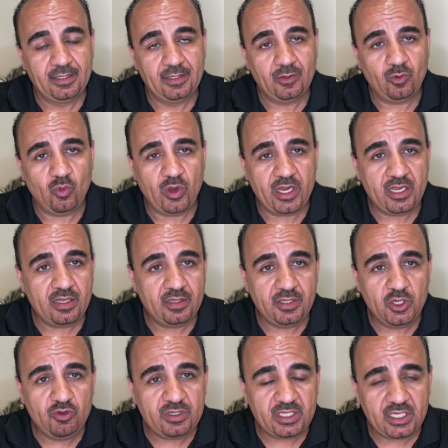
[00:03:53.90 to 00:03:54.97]
When
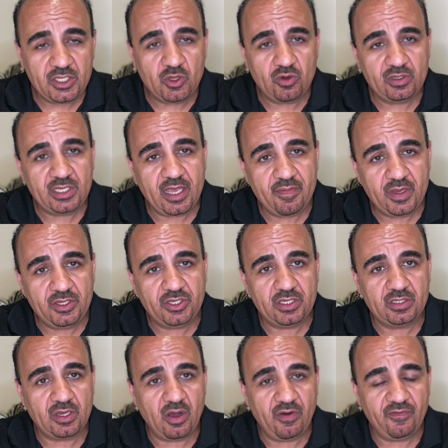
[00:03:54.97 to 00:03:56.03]
you see those images
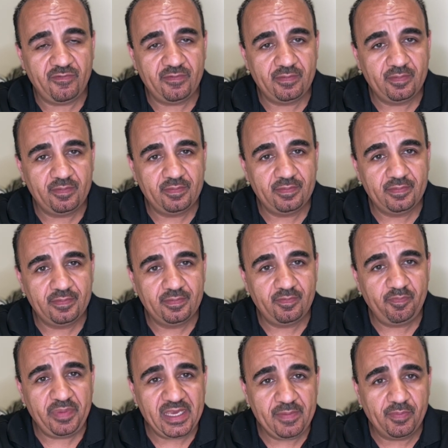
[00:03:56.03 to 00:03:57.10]
of
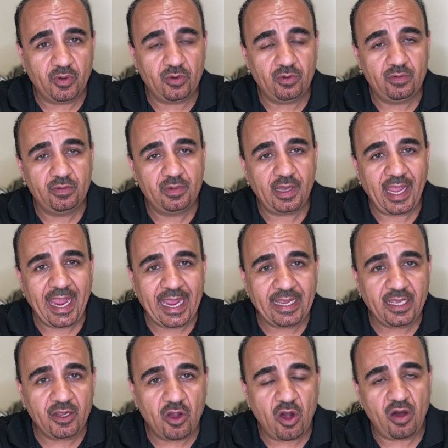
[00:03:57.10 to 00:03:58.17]
people
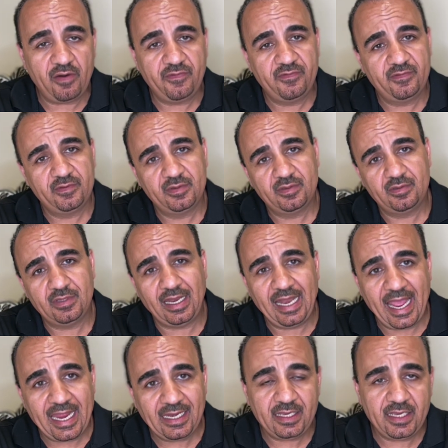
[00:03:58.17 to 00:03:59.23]
hanging off the
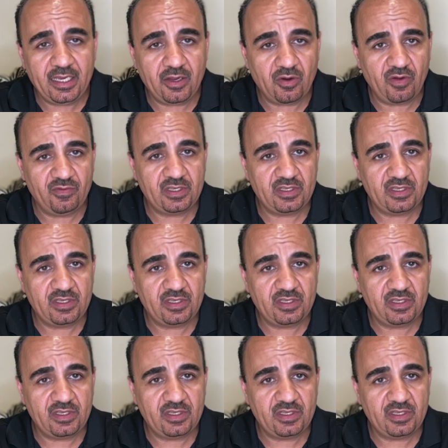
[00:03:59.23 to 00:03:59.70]
landing gear of a